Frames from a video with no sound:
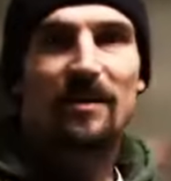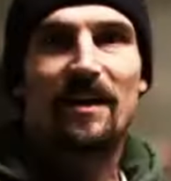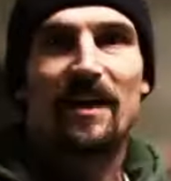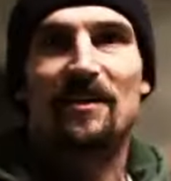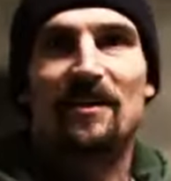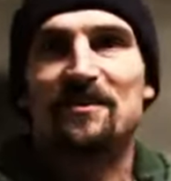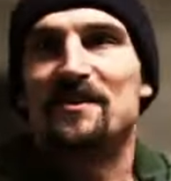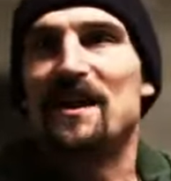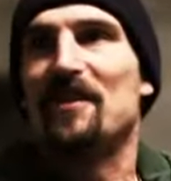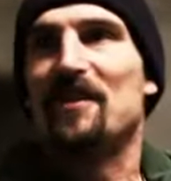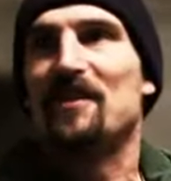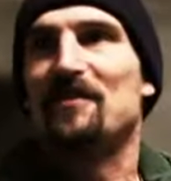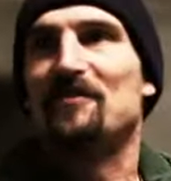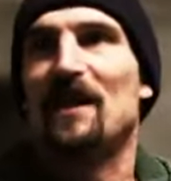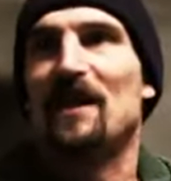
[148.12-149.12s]
that on
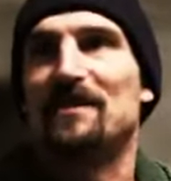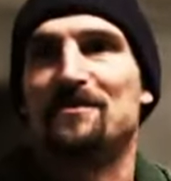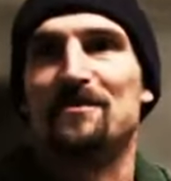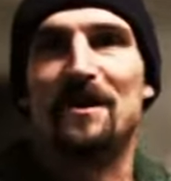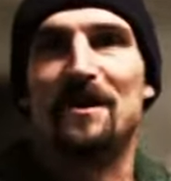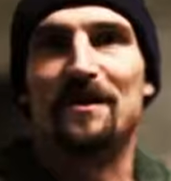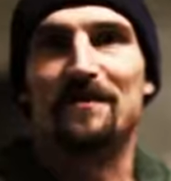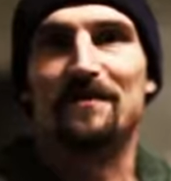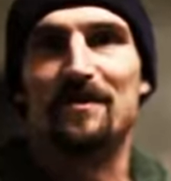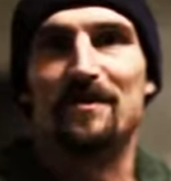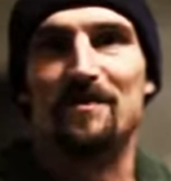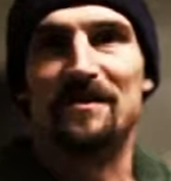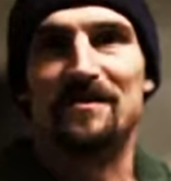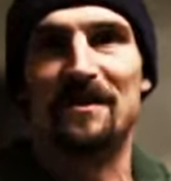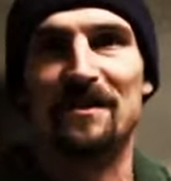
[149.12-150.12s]
Saturday of last week. Yeah. And
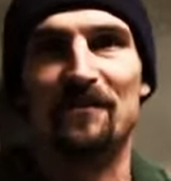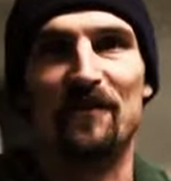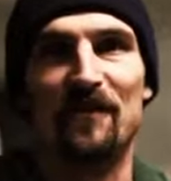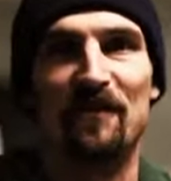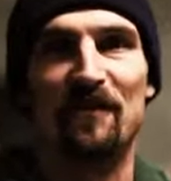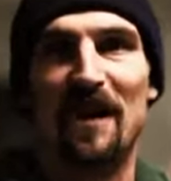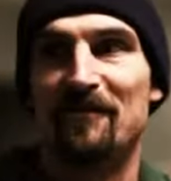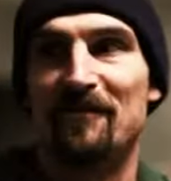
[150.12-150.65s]
been sitting for five